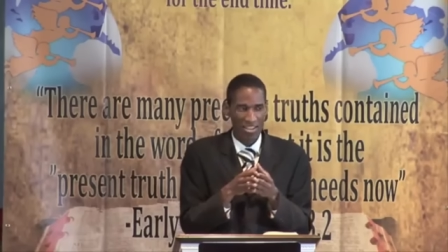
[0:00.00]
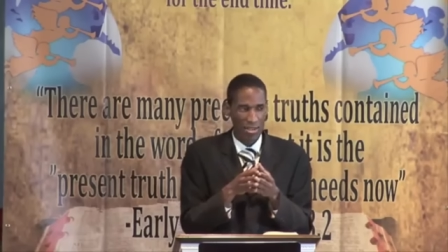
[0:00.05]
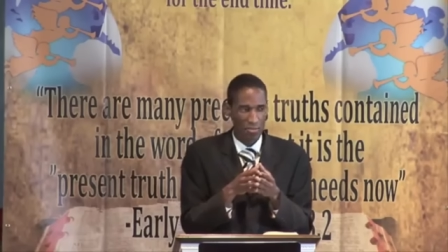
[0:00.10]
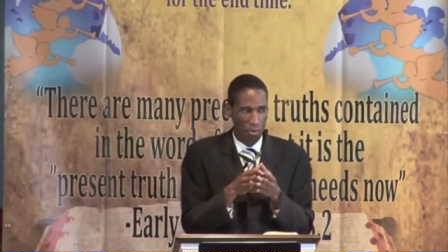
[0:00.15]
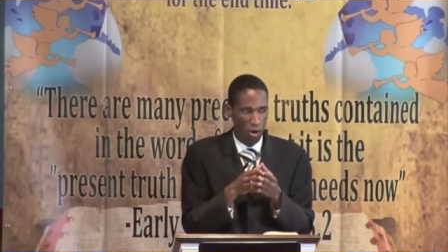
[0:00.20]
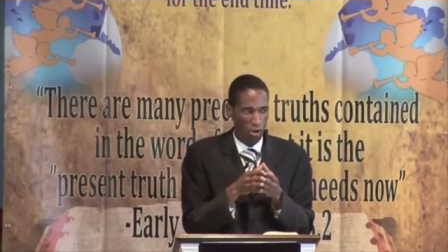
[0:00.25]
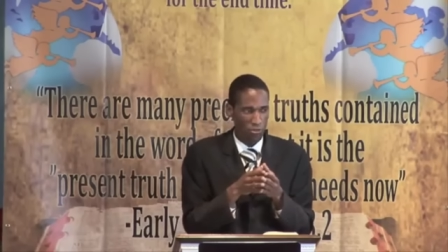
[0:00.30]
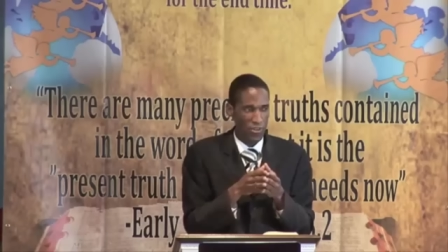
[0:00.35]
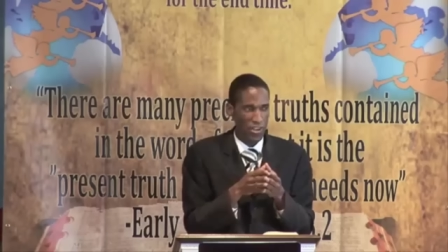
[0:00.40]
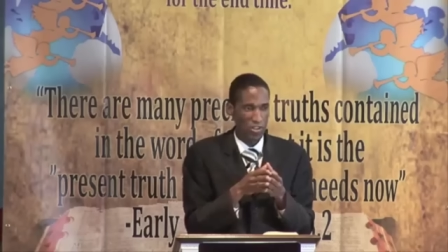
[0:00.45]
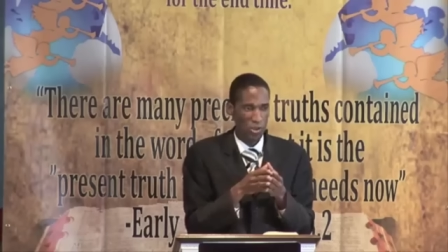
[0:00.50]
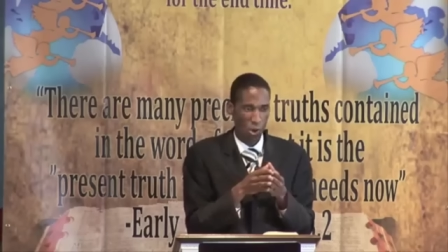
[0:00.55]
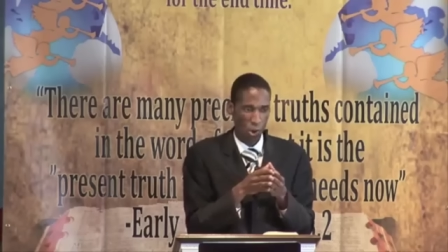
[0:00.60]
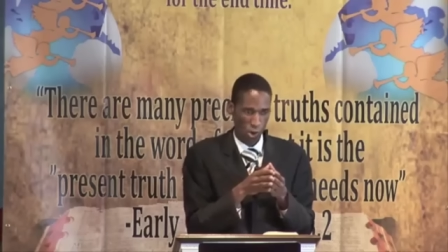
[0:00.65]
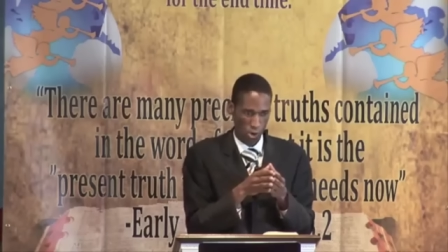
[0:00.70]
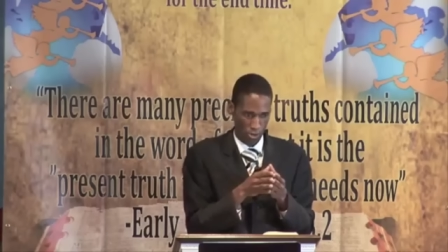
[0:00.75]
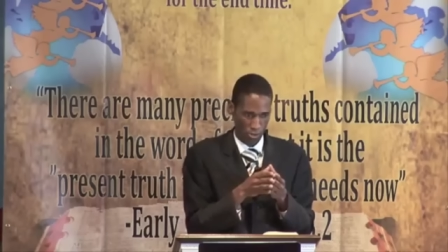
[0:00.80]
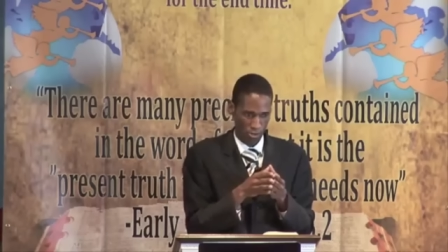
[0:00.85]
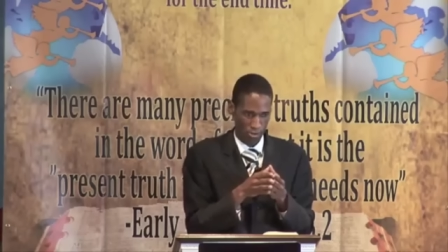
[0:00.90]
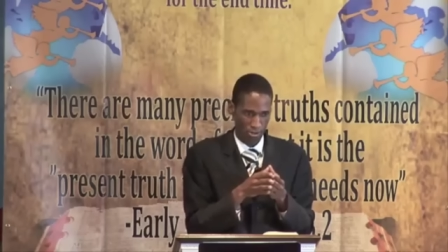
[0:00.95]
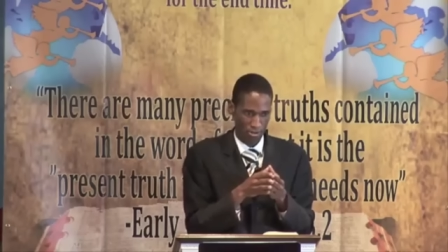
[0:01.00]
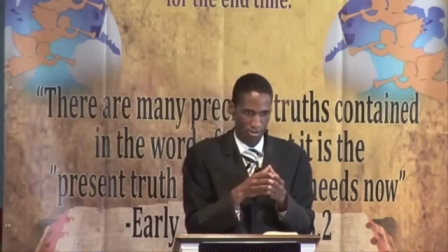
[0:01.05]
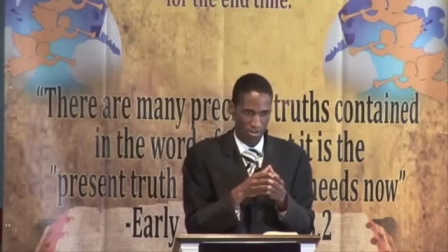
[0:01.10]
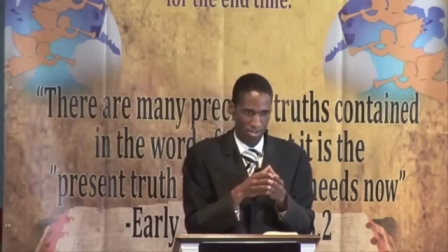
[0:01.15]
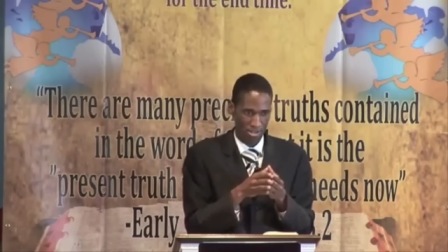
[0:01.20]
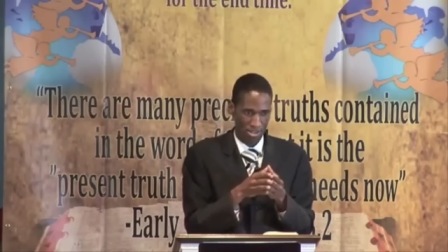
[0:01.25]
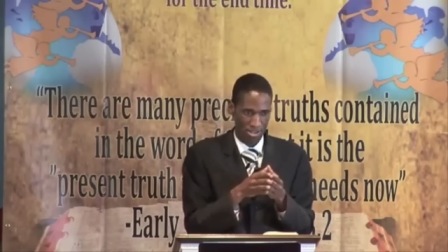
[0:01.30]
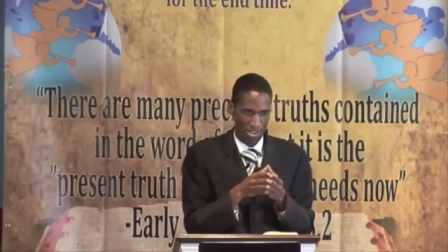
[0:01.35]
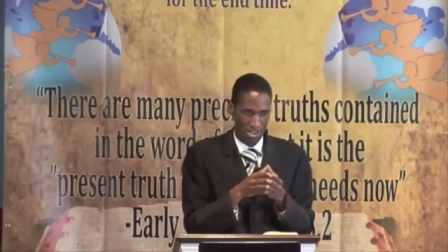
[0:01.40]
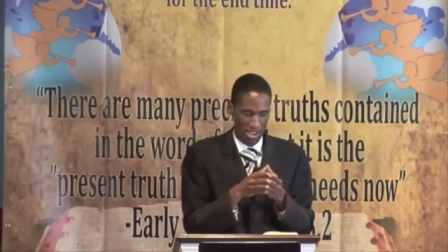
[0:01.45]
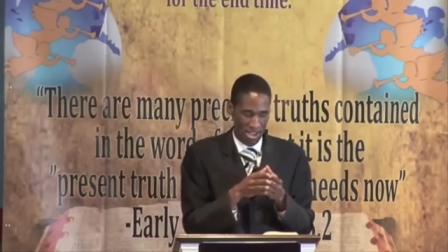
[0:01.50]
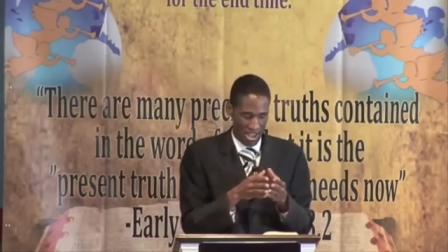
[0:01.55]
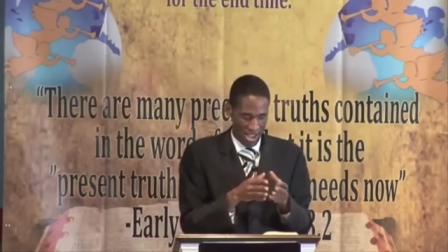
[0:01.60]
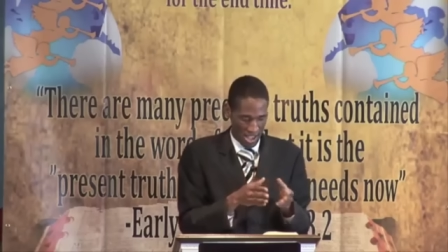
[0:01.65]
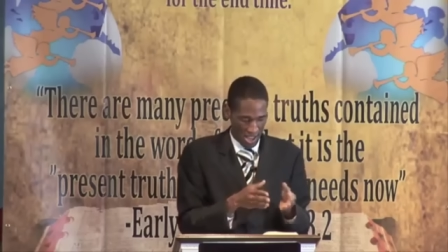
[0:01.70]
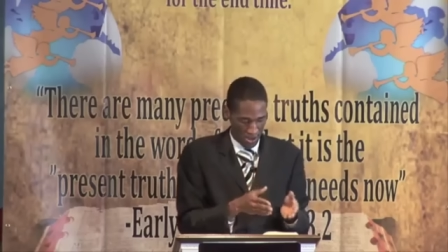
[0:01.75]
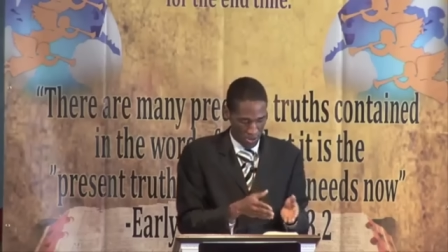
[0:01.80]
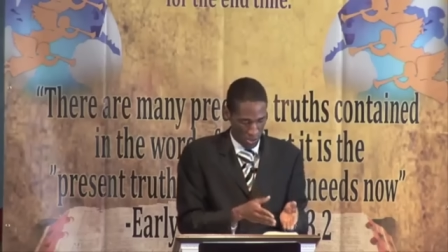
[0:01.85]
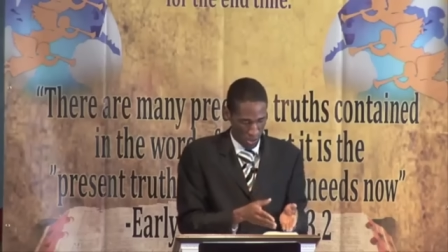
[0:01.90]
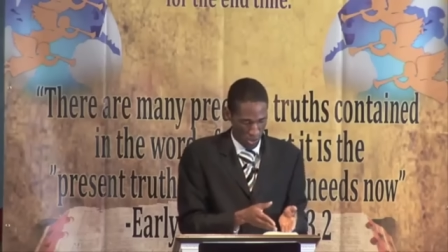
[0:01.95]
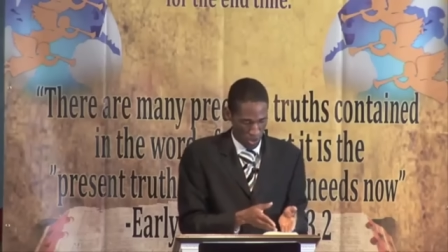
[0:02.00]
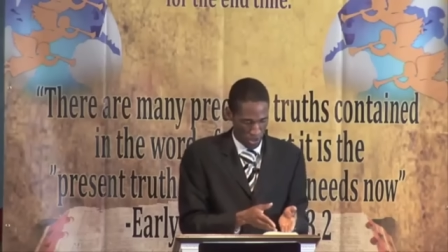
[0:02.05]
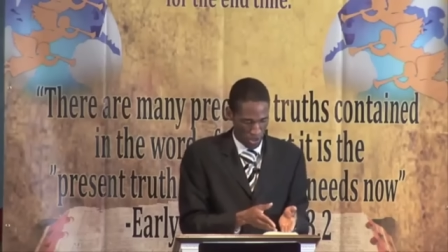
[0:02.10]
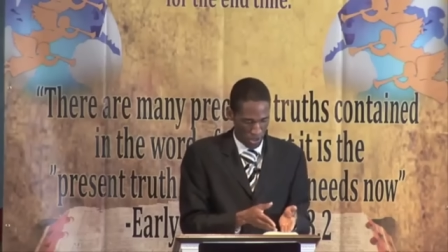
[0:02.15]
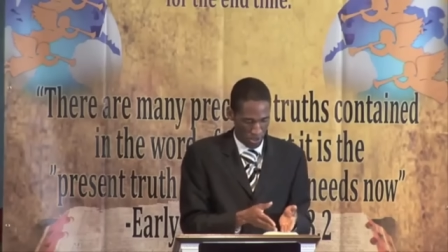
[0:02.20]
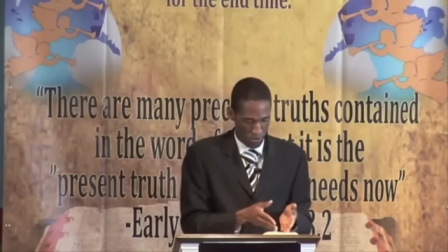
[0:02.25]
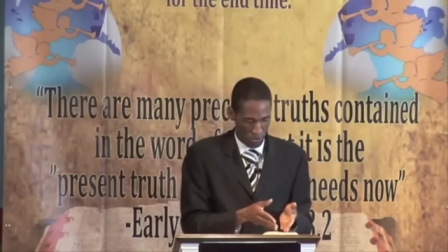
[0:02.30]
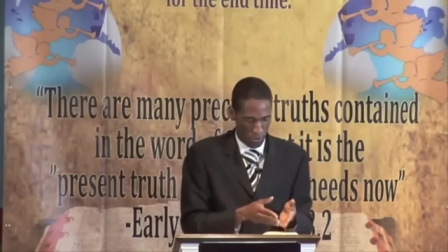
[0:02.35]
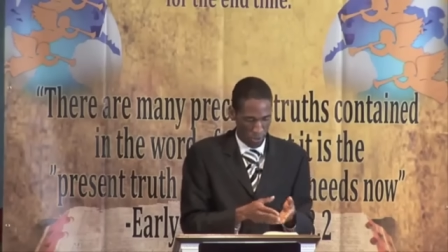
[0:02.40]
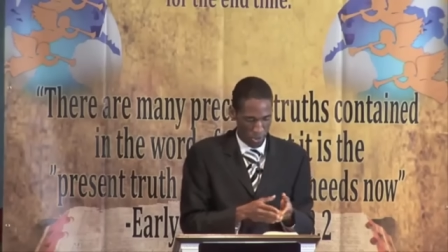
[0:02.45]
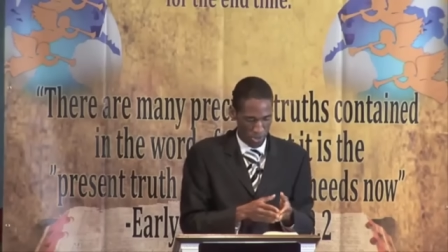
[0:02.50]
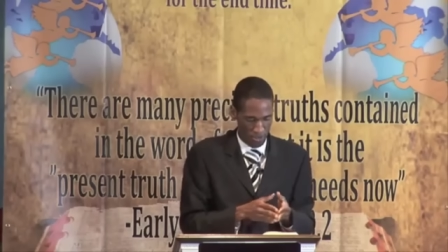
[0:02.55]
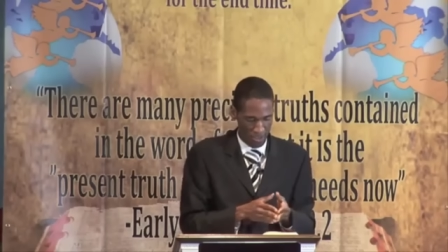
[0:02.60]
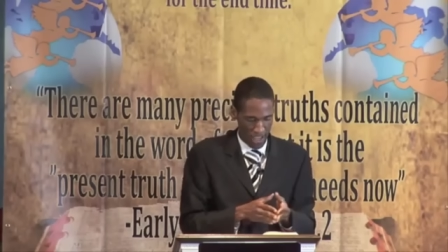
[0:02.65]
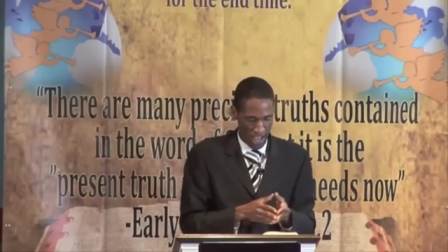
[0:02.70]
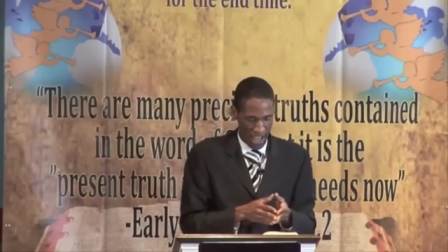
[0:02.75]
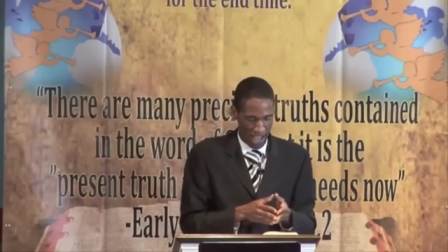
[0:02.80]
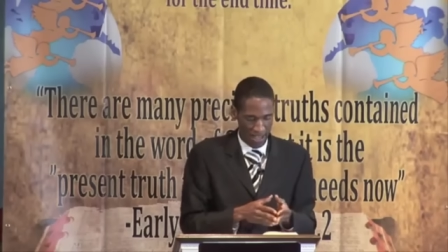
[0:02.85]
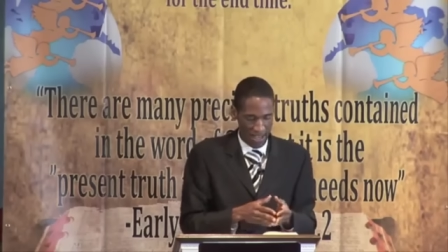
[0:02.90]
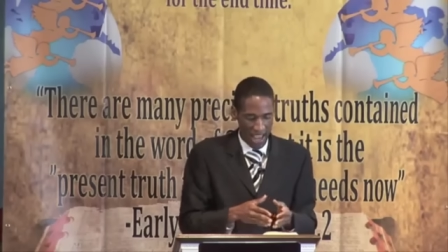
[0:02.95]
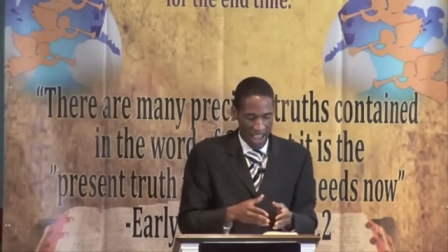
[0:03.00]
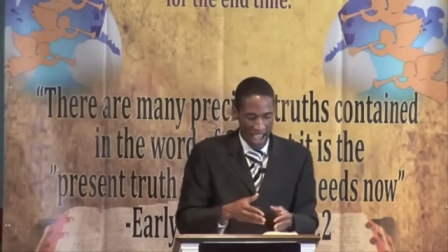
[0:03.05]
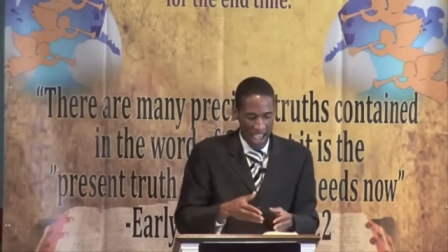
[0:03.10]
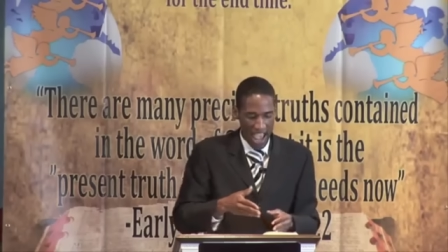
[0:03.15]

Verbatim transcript: him off his horse. Notice verse 9.